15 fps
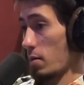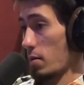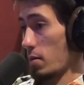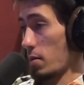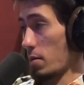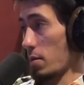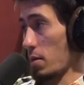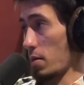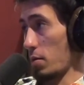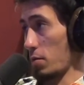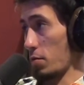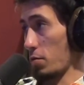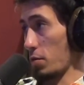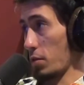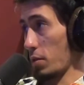And then I'll
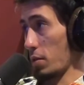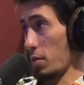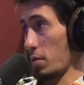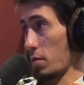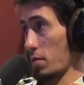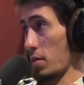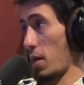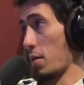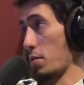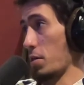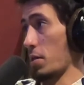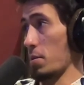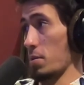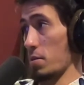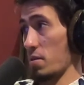usually
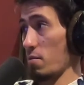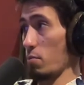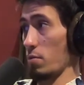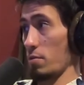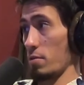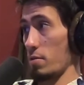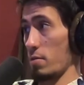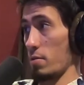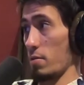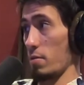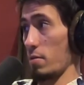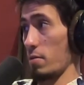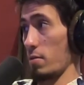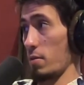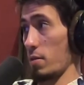sidechain the cymbals
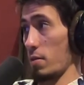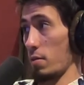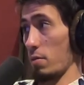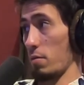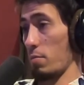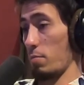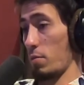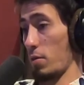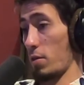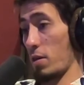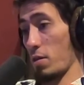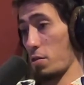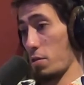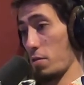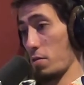and
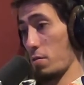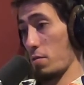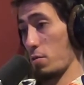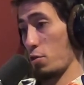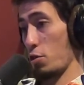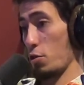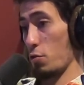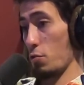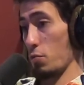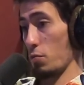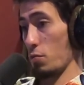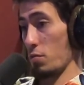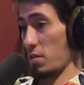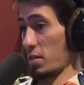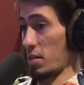percussion to
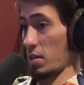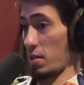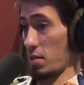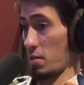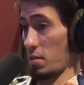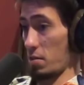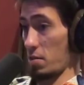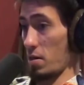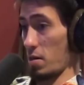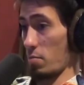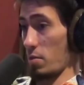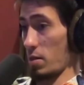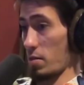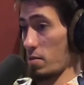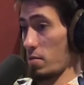the kick and the snare
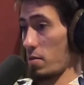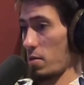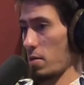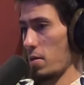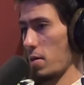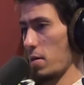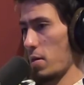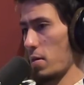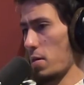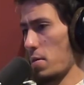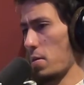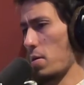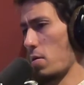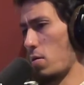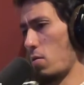bus.
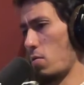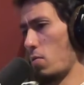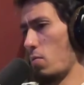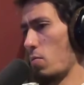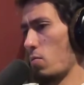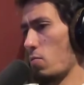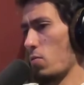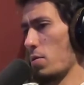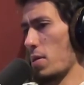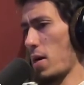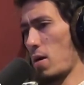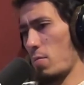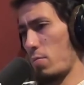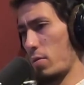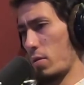And then I'll run the
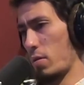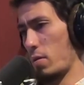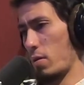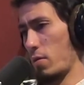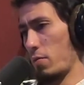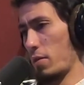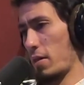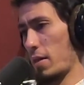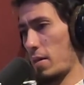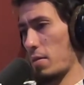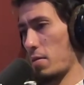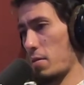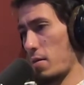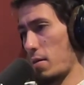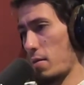output of the kick
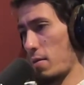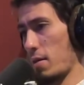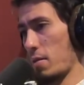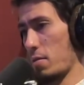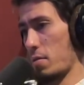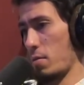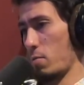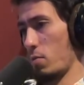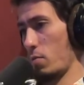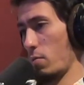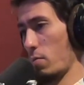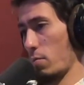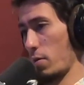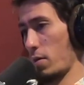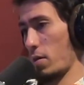and the snare and the cymbal
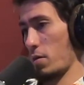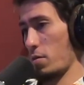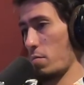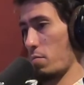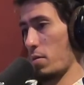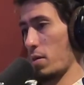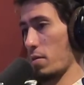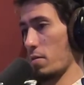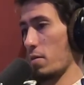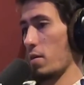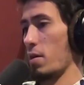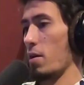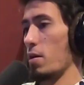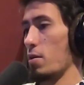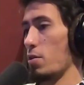and percussion bus
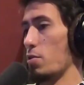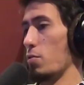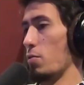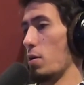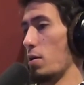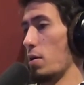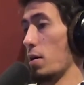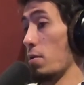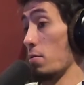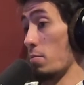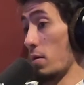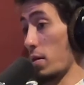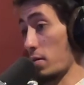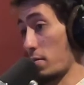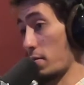to another
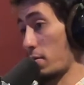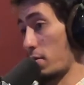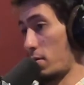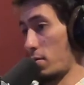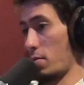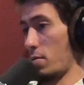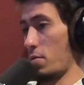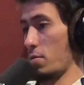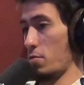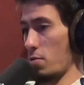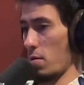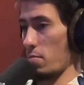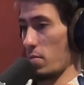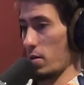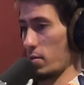bus called the
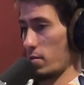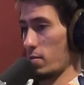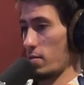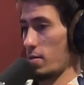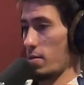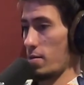drum bus.